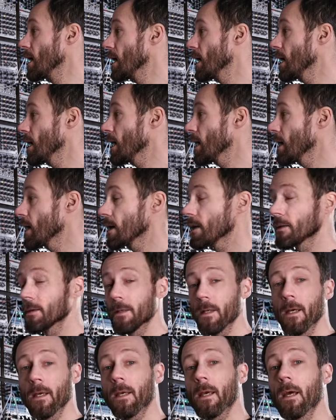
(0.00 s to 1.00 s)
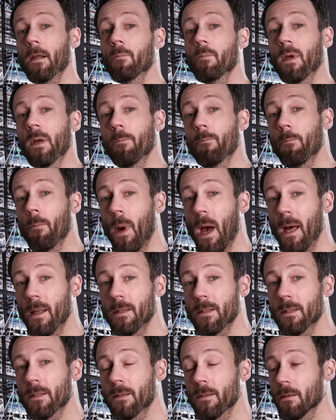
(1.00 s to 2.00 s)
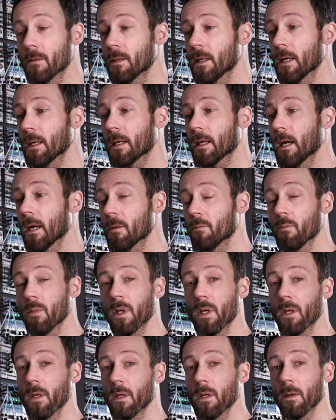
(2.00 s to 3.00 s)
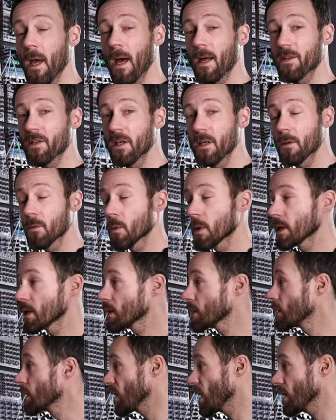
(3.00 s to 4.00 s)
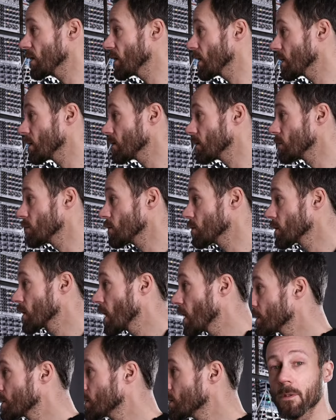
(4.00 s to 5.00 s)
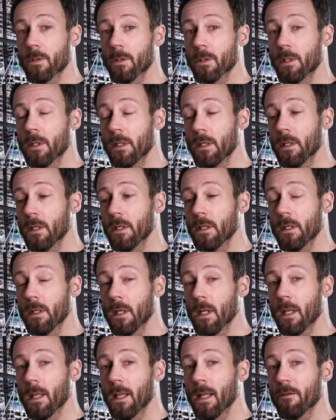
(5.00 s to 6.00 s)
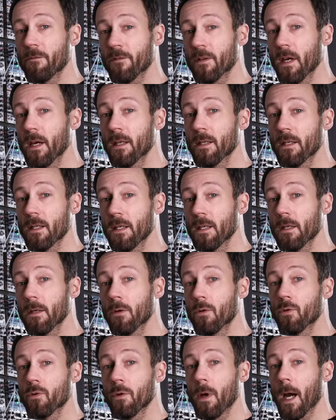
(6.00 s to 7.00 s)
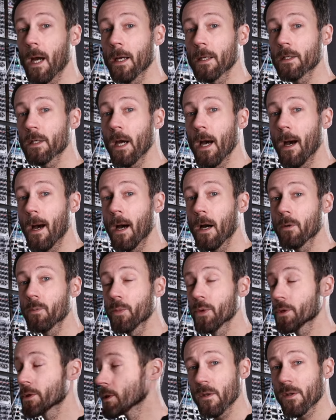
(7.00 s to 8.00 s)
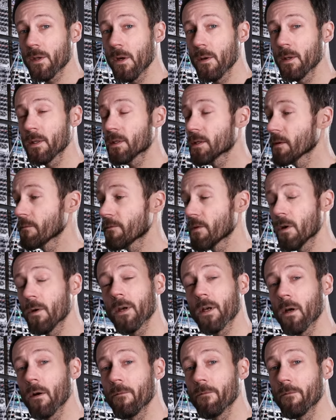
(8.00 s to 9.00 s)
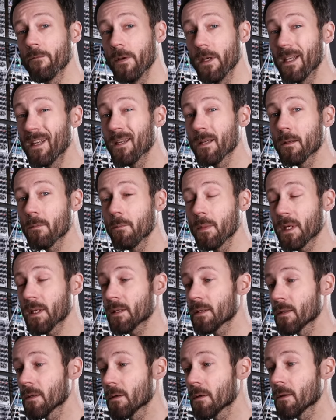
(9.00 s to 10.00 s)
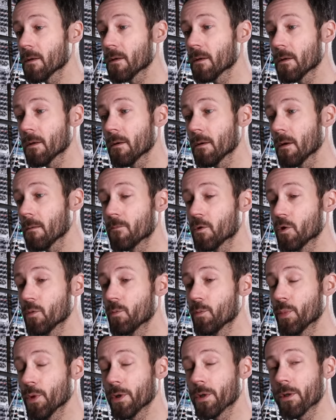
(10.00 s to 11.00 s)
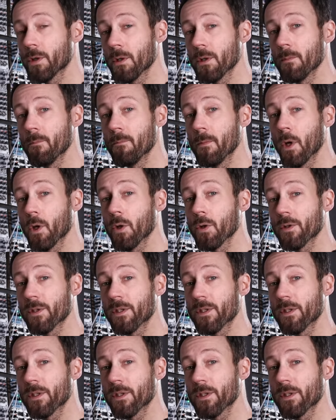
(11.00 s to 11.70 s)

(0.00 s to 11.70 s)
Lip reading: and they can be panned, they can be attenuated, and then you got the left and the right output. So it's a very convenient mixer to put mono